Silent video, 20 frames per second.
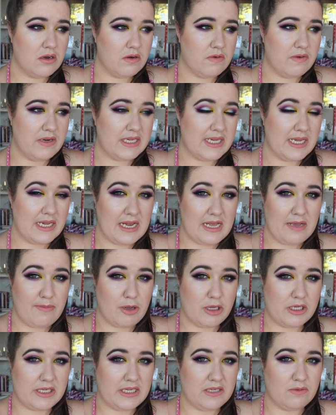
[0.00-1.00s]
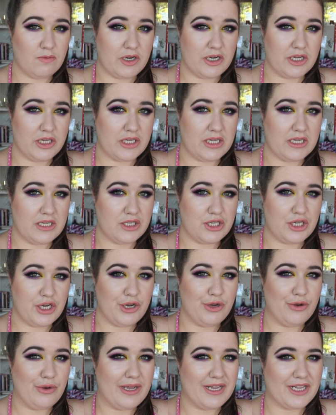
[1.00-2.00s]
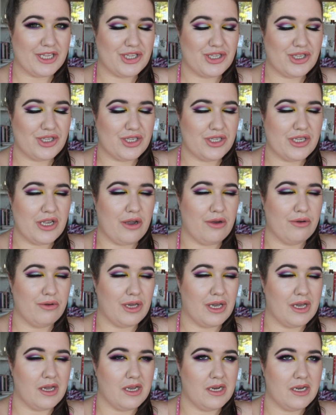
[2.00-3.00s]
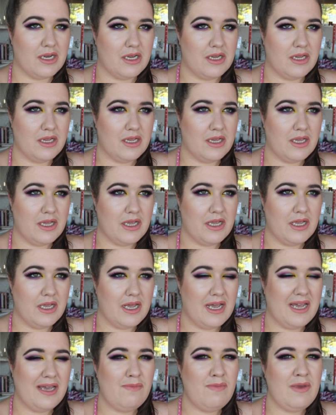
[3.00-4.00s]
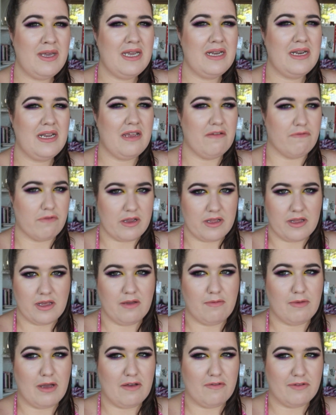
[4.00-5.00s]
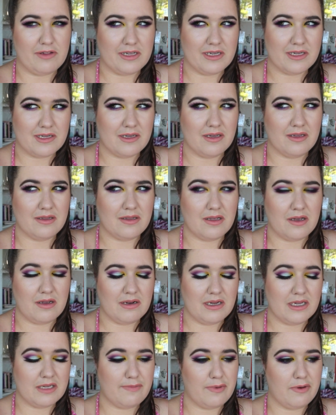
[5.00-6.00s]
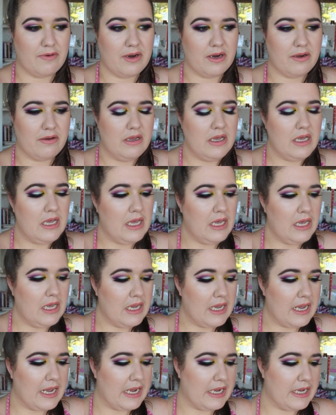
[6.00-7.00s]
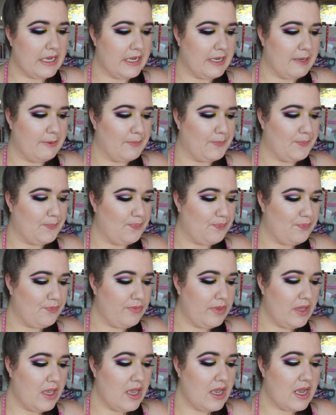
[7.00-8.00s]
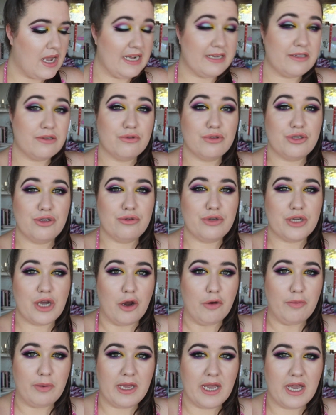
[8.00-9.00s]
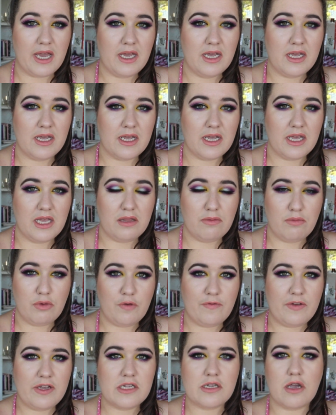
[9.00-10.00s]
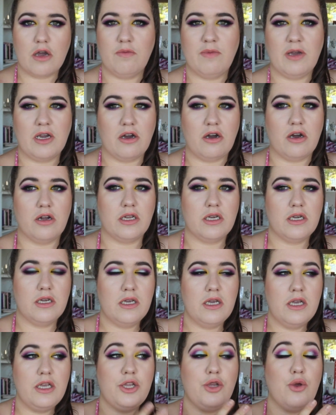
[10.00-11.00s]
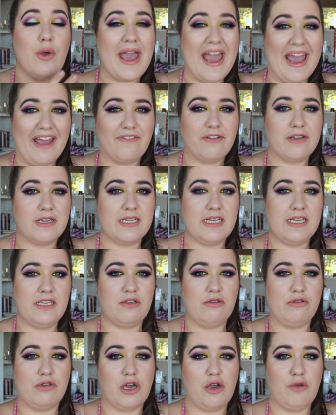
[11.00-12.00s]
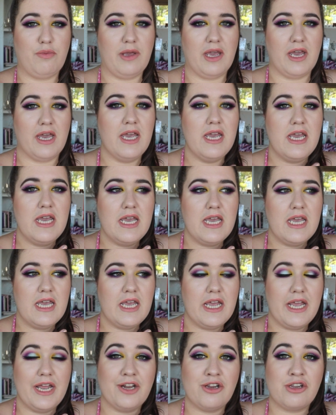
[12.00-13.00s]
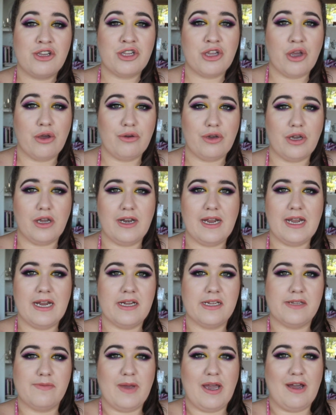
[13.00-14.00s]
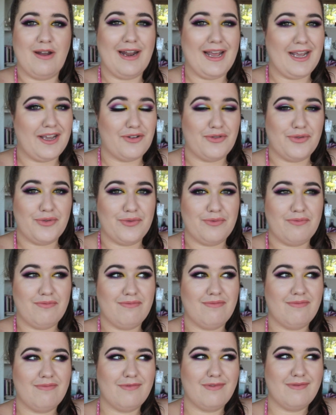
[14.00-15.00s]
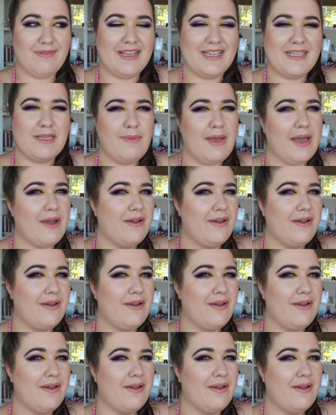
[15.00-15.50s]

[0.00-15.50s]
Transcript: recently, both season 1 and season 2. It's so good. I mean, everything Marvel is good though, let's be real. I saw Zootopia in the movies. Oh my god, you have to see Zootopia. It is so good. It is about like, it's